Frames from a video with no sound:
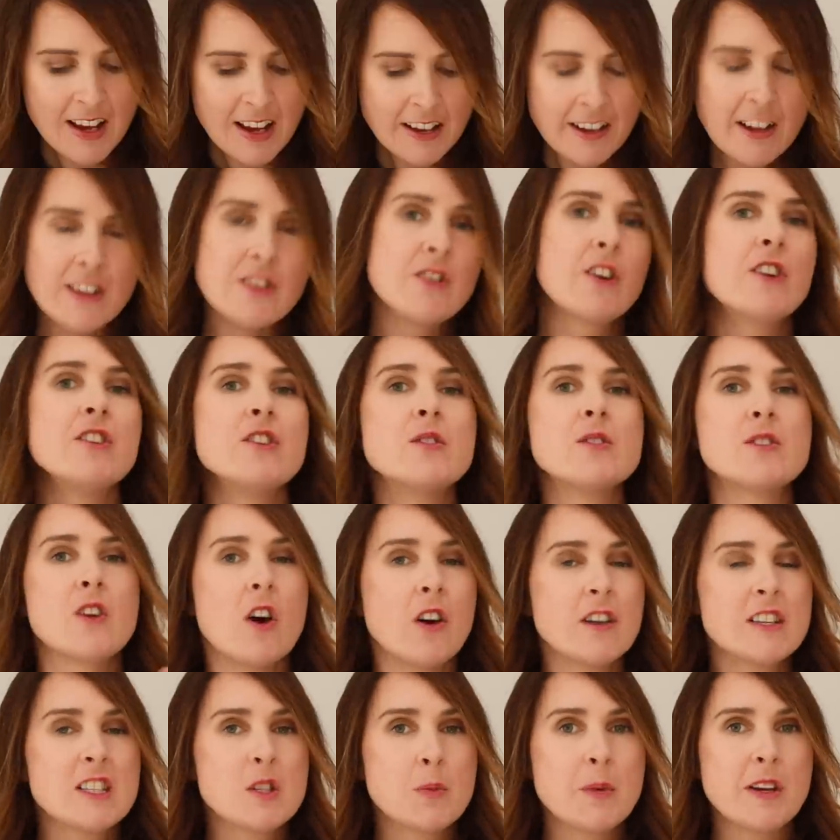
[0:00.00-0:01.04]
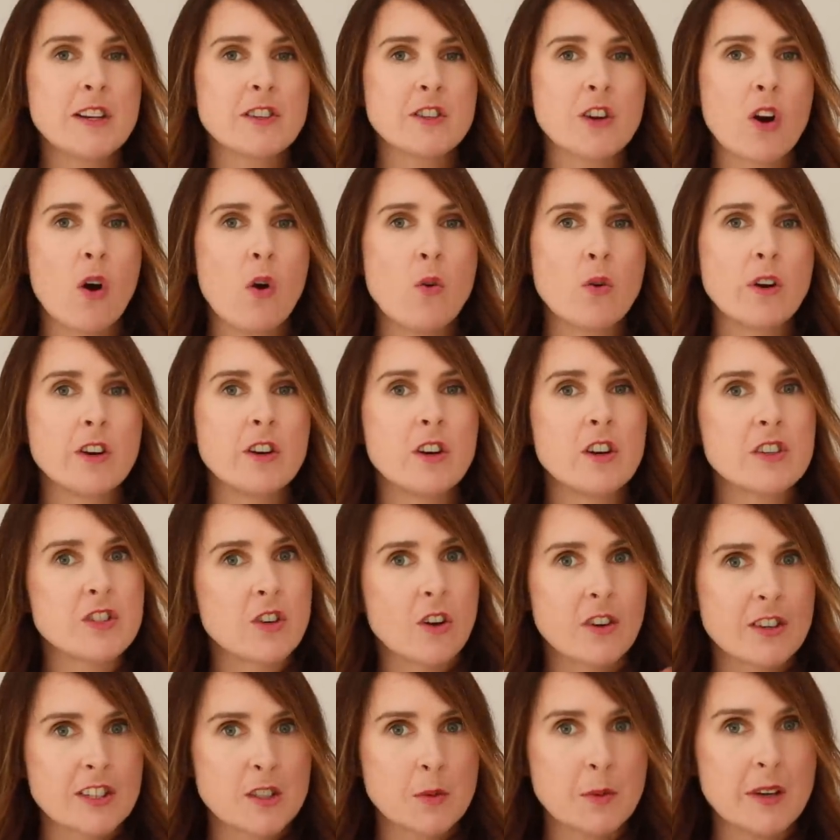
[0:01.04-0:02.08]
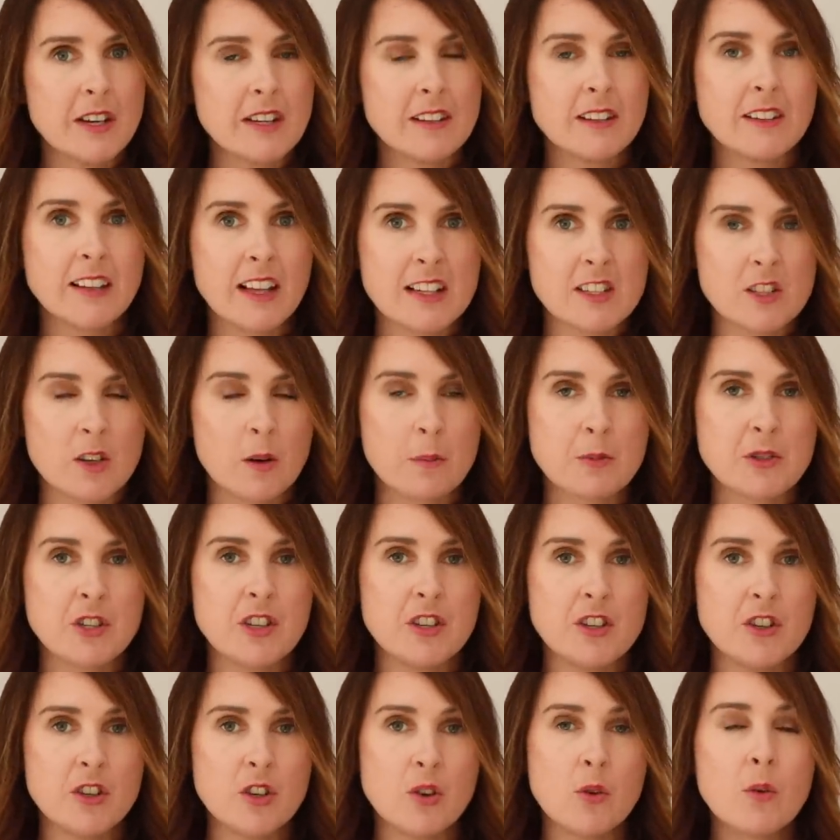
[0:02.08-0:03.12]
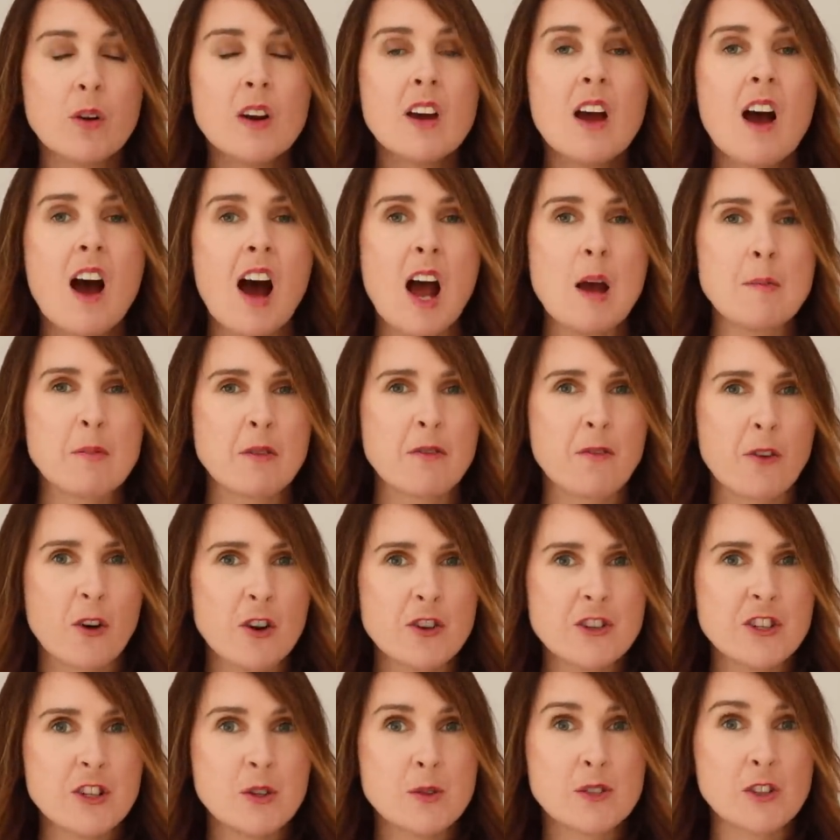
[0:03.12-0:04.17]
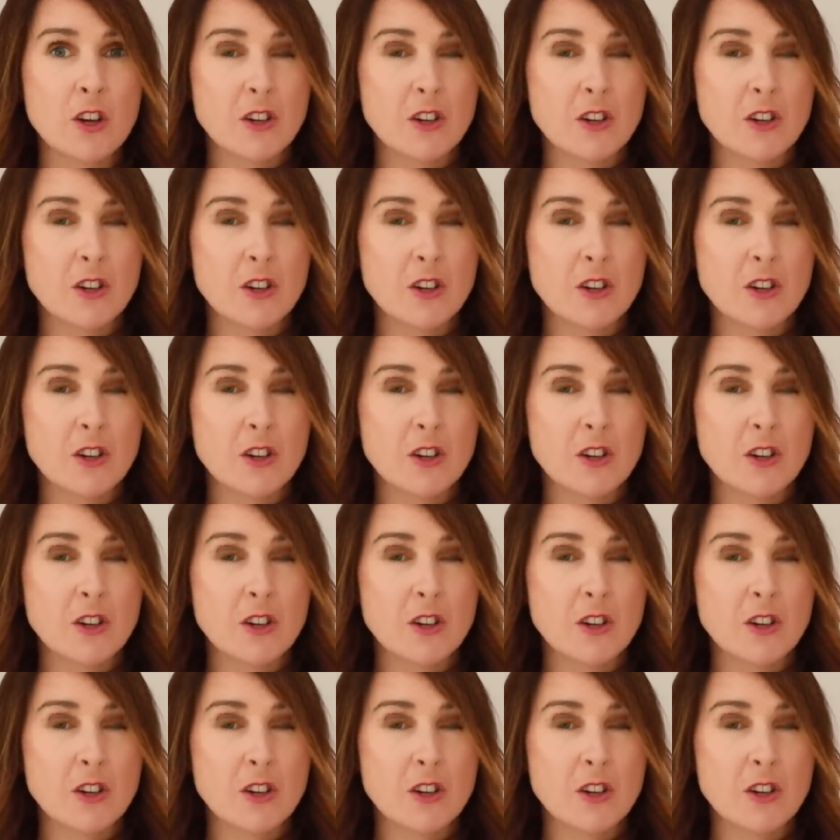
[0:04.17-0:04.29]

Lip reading: Now you can use unsweetened coconut or sweetened, that's up to you. I prefer to use